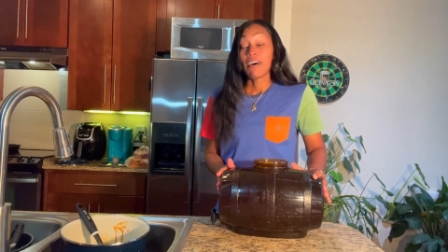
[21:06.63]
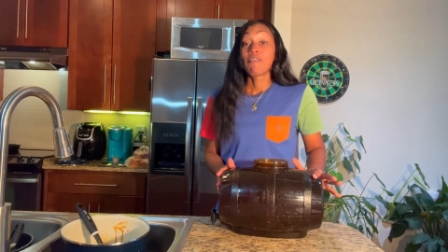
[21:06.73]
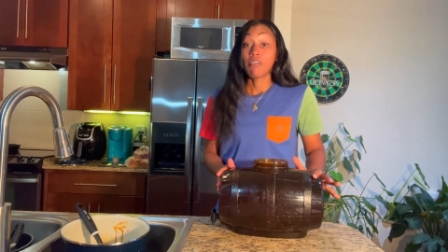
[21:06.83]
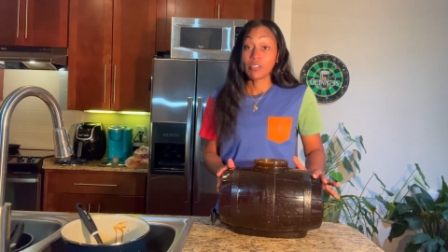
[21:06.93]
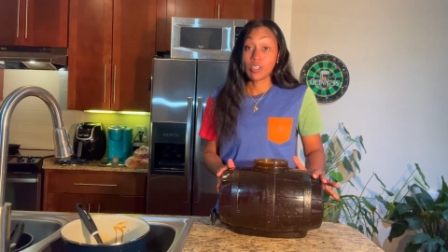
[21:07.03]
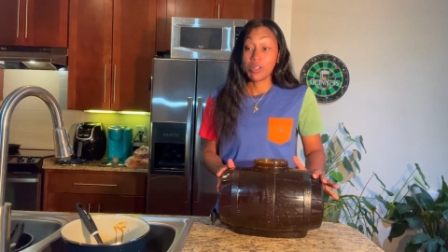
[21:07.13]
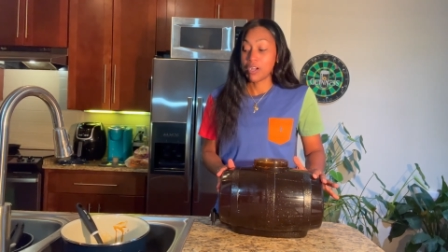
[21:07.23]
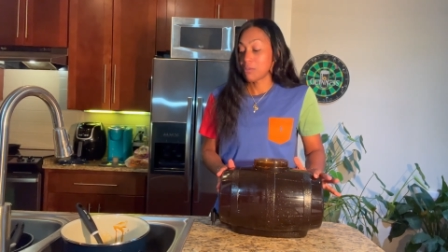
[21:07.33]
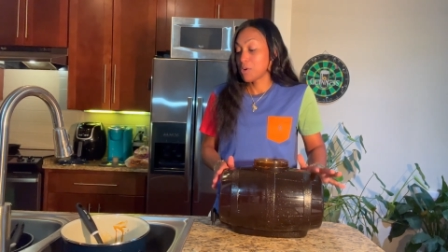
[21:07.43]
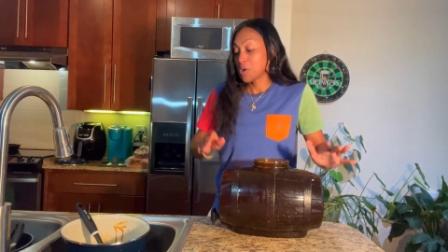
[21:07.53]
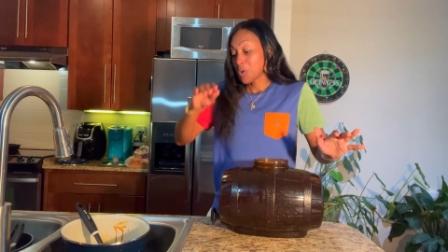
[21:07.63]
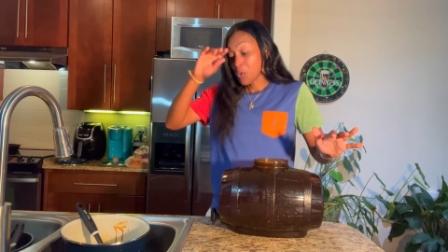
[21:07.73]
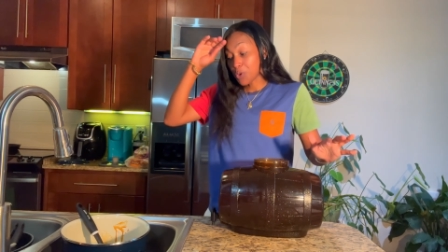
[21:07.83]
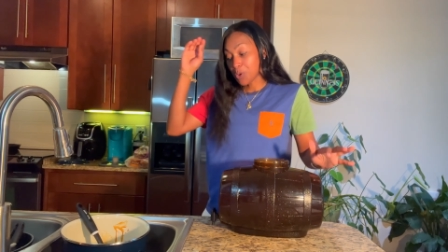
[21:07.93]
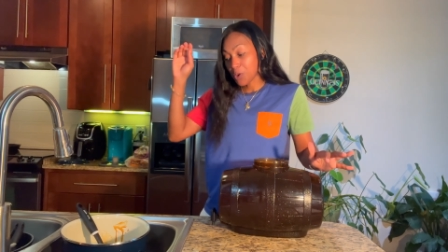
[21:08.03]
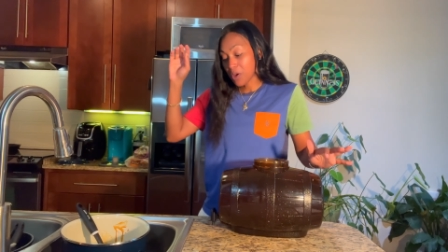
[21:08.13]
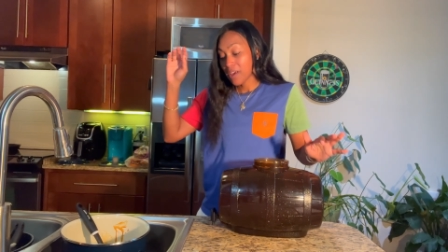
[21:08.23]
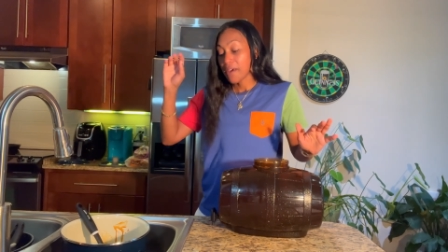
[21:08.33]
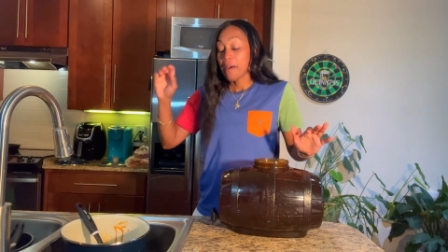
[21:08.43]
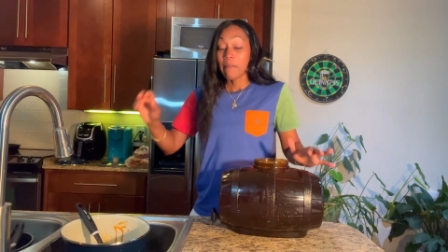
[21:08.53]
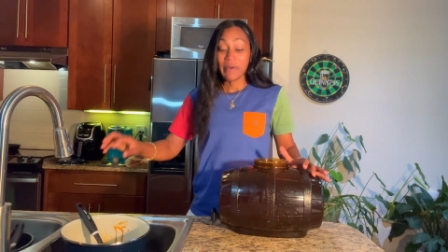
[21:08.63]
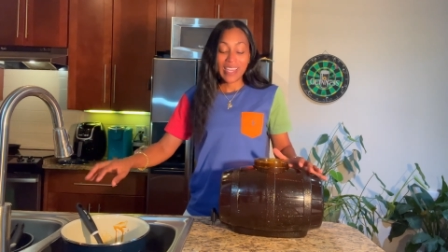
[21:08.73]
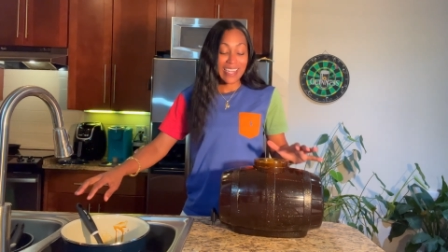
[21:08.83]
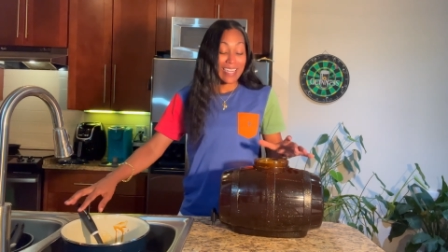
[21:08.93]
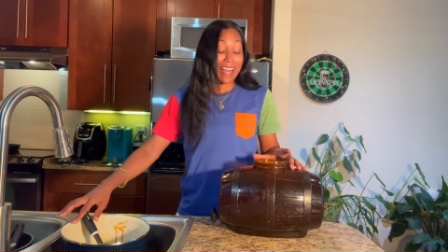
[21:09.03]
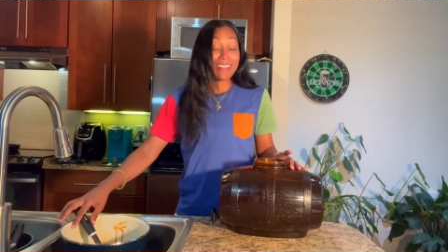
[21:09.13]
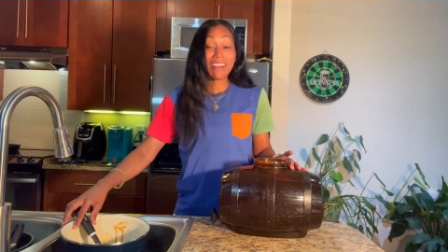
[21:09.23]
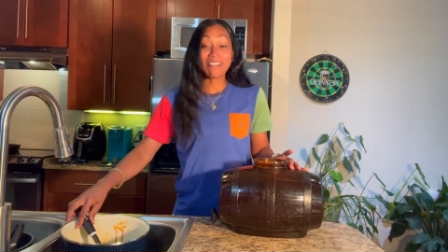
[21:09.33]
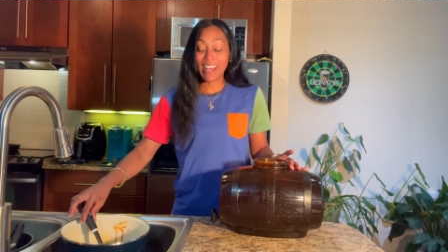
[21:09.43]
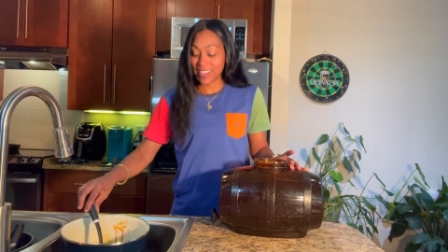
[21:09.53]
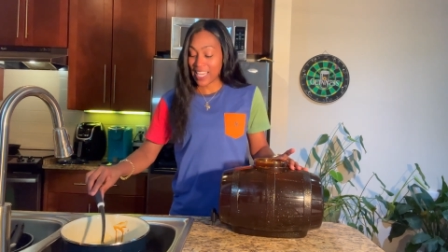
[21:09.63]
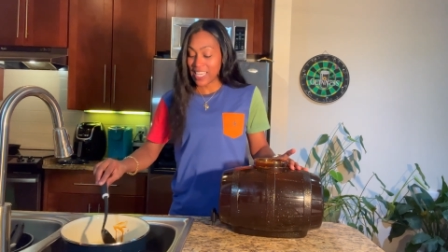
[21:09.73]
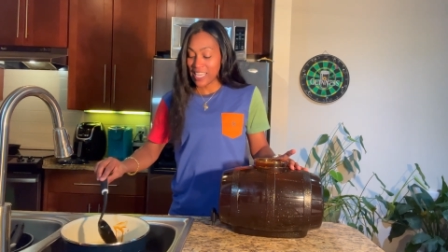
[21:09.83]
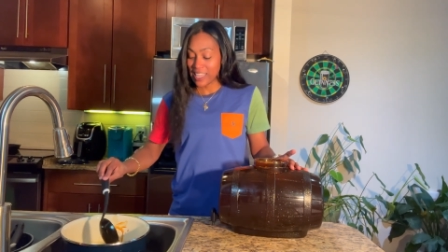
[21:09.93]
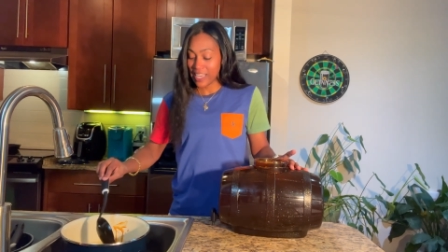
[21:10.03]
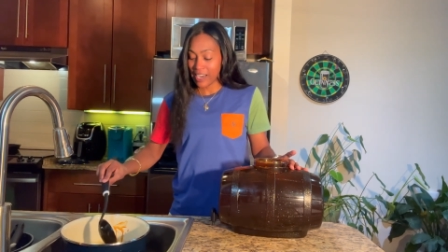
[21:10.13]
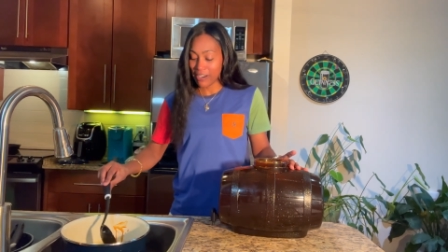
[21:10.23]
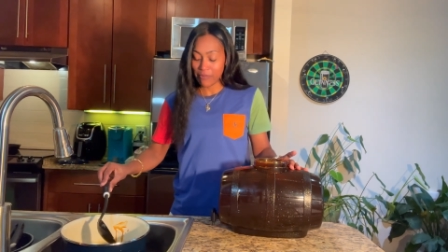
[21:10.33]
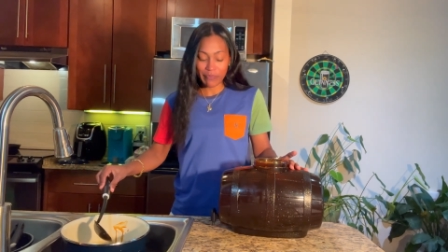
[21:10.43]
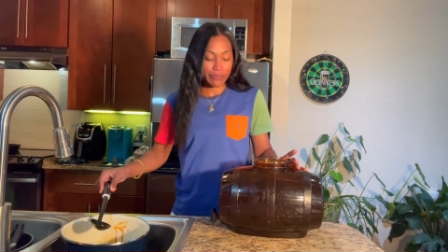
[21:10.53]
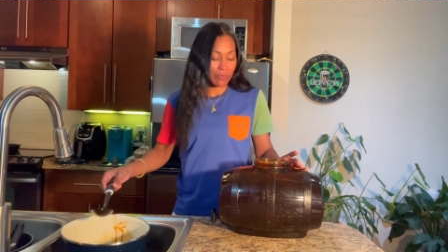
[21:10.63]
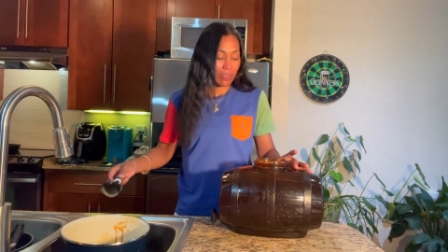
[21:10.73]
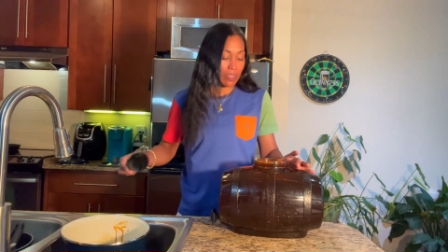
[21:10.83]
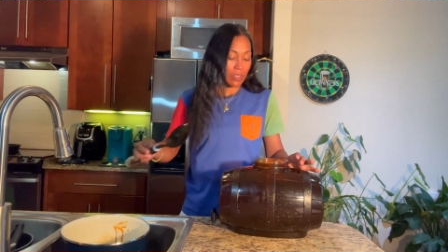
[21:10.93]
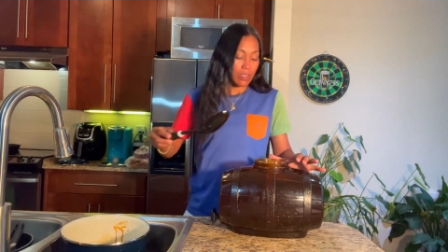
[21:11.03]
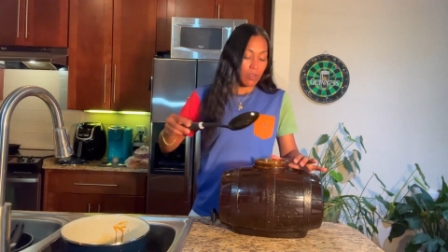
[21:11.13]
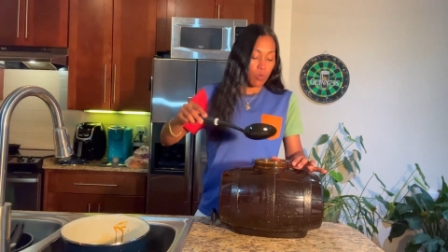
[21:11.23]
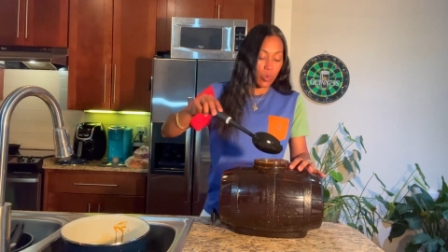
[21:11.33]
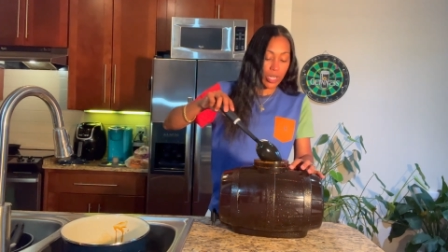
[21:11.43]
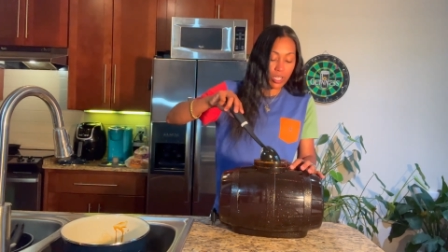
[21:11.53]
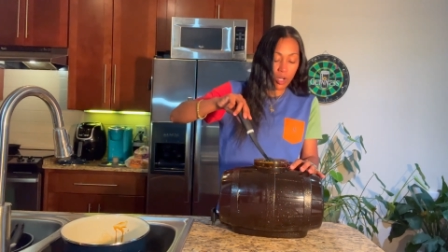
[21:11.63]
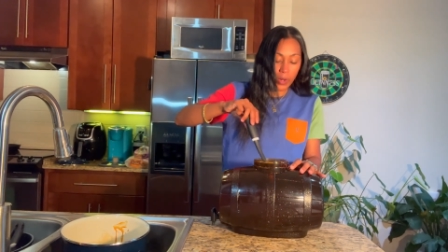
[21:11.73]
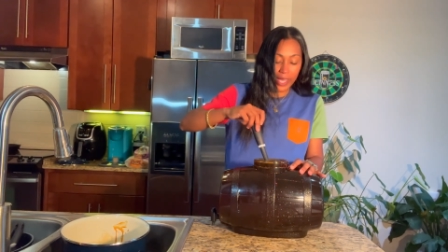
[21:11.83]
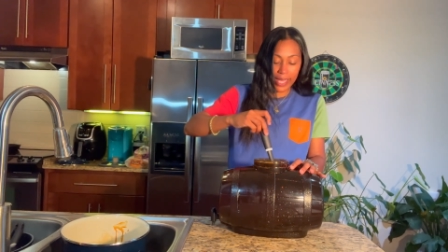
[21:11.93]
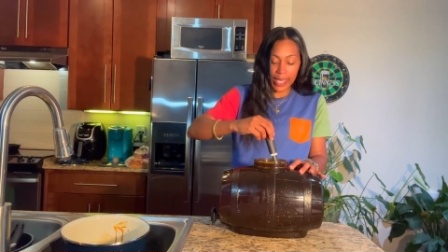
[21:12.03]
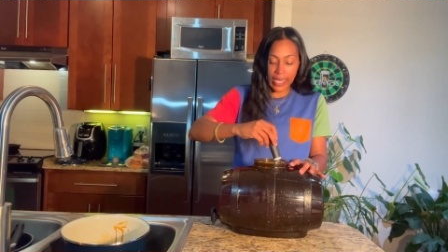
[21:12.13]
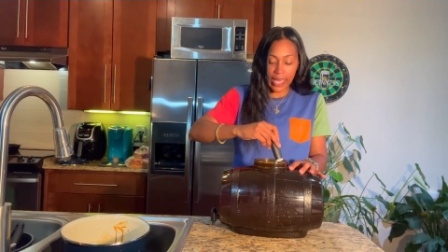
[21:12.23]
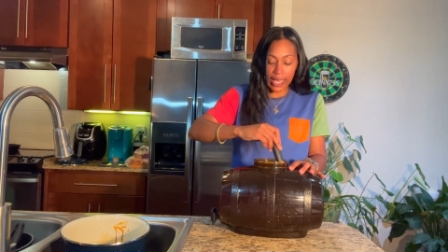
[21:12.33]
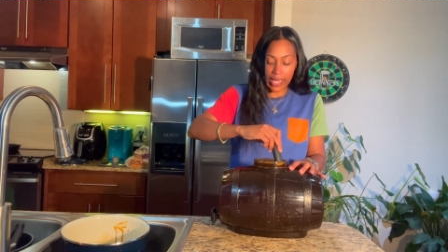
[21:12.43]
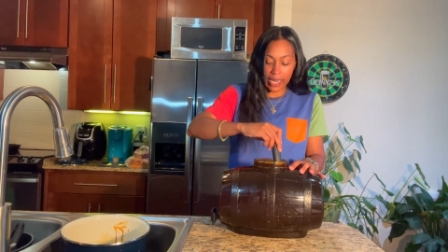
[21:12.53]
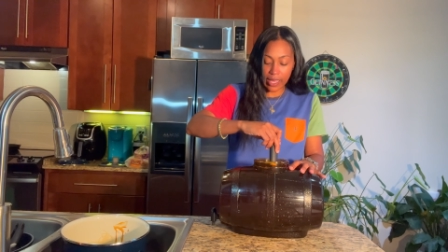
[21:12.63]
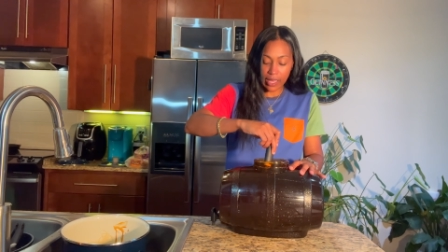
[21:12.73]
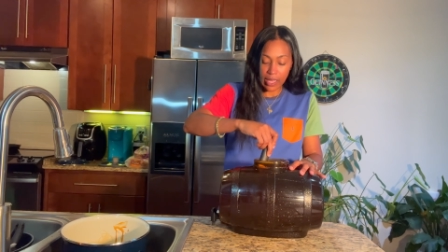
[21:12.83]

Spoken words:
false alarm. Whew. But now that I've got that in there, I want to go ahead and